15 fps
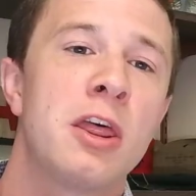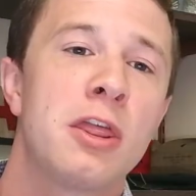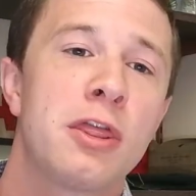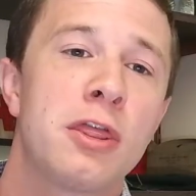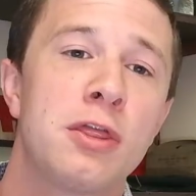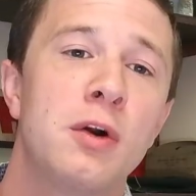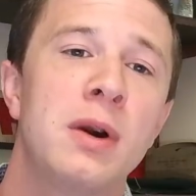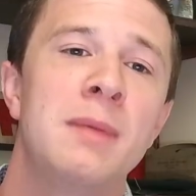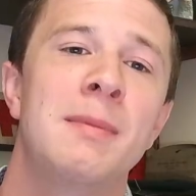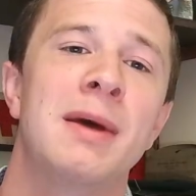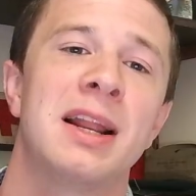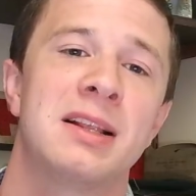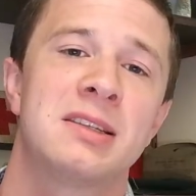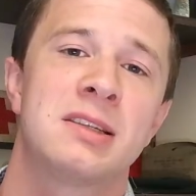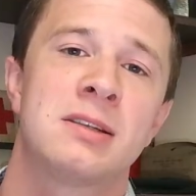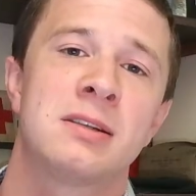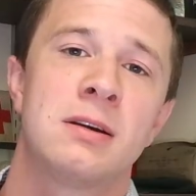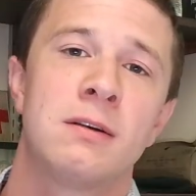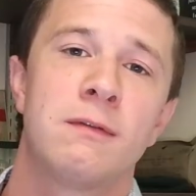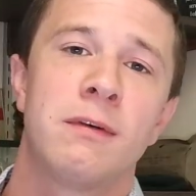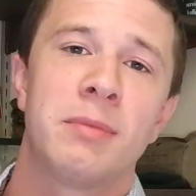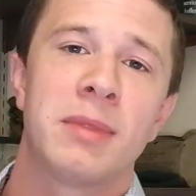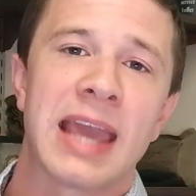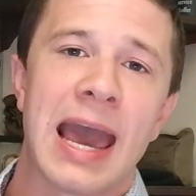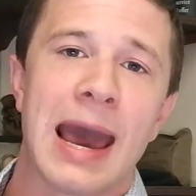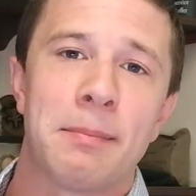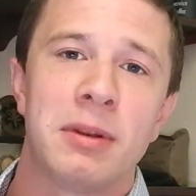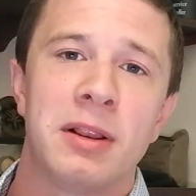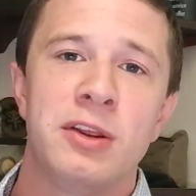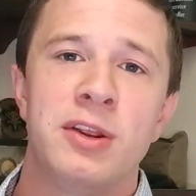30 minutes from the
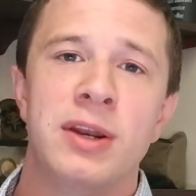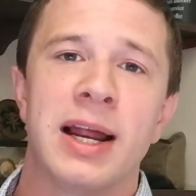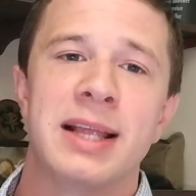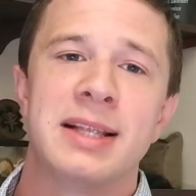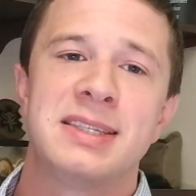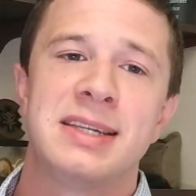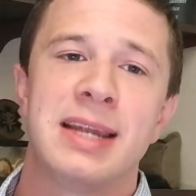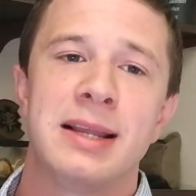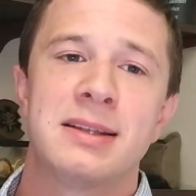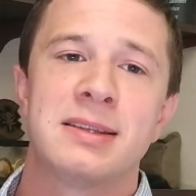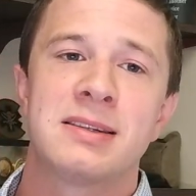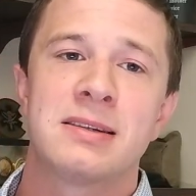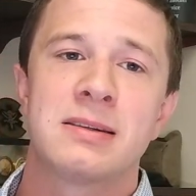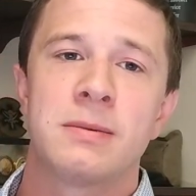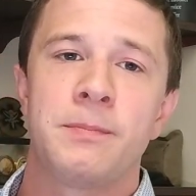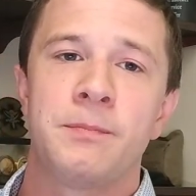capital of the United States.